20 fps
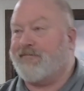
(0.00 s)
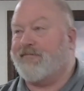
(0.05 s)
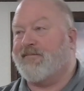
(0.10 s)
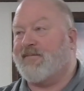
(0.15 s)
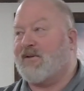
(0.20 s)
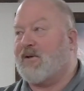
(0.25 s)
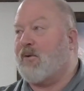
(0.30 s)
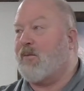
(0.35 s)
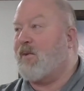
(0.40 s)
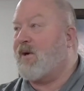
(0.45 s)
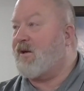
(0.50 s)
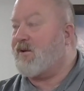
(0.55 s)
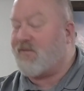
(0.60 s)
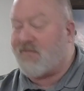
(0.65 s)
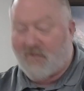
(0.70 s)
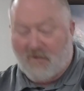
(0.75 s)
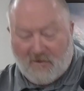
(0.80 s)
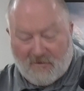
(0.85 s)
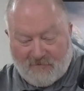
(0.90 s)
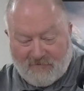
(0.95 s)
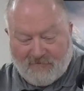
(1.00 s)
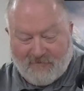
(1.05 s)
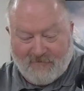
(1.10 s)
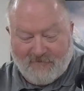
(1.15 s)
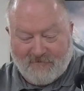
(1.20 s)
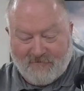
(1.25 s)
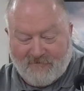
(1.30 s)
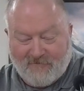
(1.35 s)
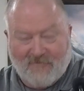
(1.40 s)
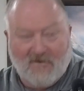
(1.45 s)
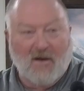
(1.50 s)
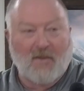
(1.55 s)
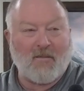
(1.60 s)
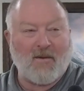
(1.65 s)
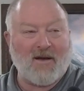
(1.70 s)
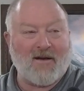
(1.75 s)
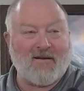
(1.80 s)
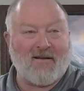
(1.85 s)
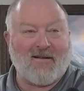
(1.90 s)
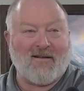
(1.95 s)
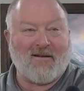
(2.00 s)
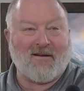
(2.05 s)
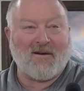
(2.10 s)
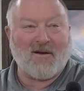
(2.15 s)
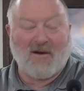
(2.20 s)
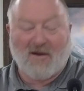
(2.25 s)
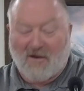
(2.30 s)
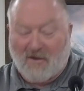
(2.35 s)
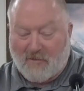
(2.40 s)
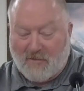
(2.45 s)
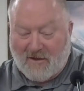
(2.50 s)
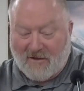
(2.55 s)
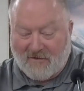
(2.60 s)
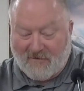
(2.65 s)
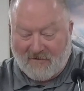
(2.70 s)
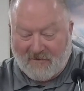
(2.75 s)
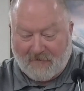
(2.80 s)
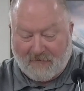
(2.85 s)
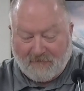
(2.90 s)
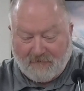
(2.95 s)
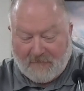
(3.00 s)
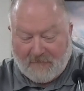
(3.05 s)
So much for not making a lot of comment, huh?